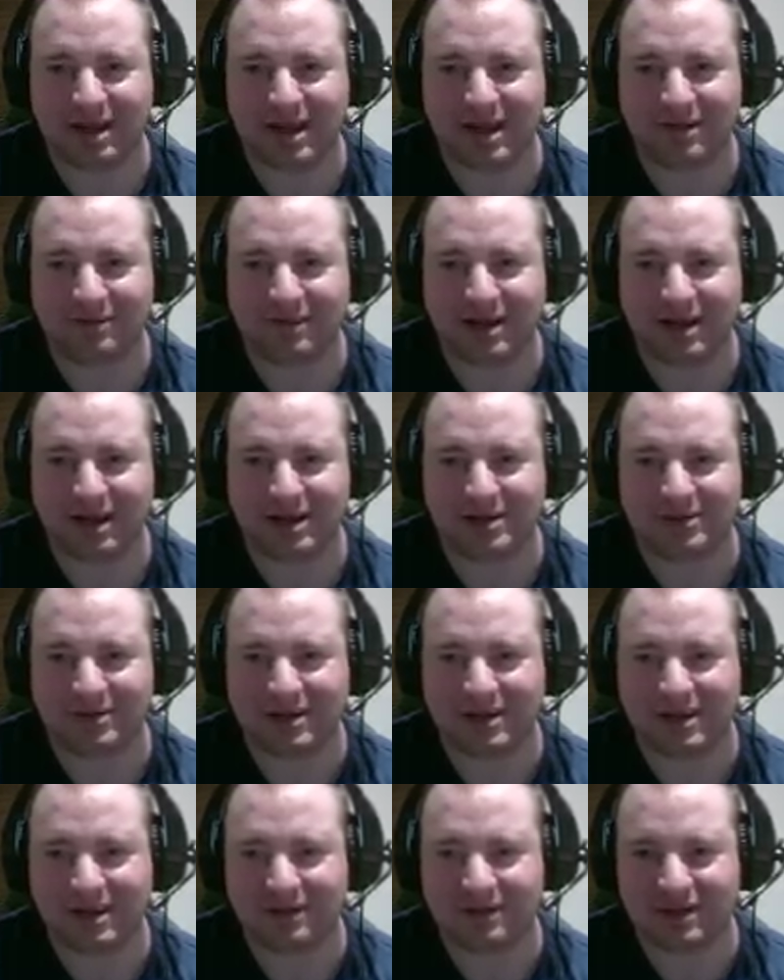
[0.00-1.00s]
I waited long
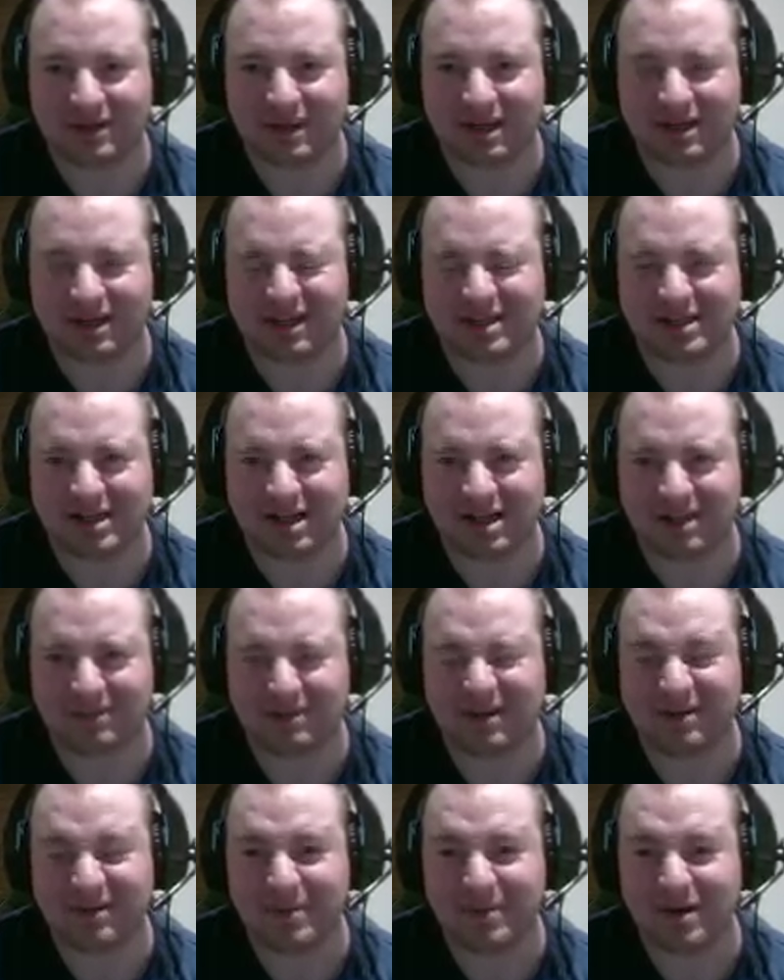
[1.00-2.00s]
enough to get the snipe
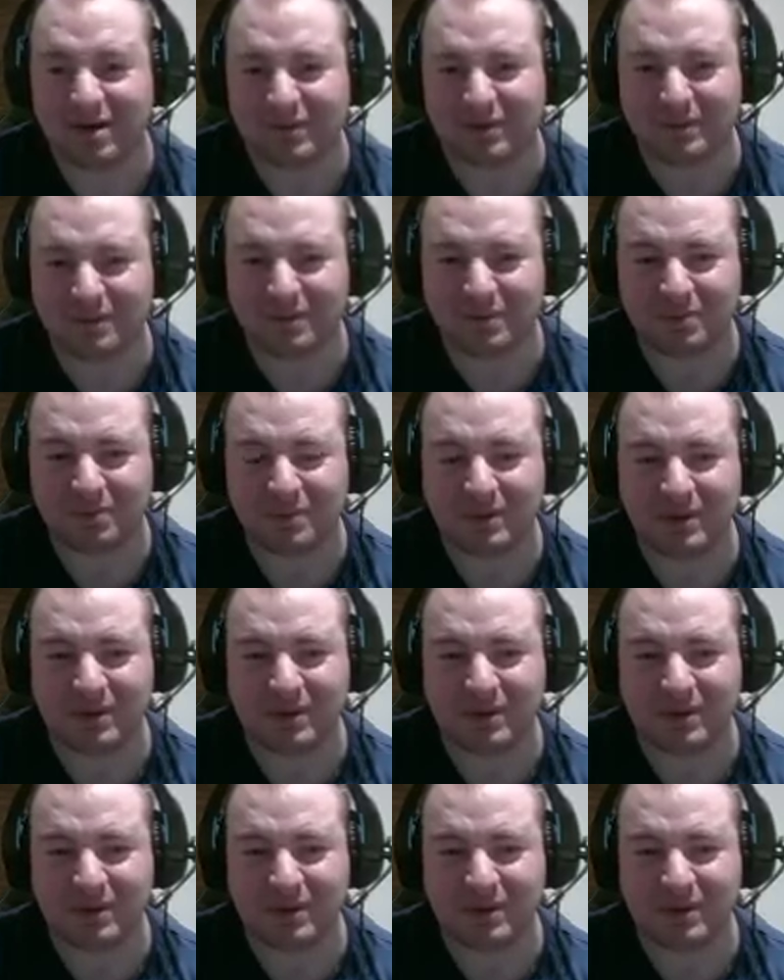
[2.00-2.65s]
in Master Form.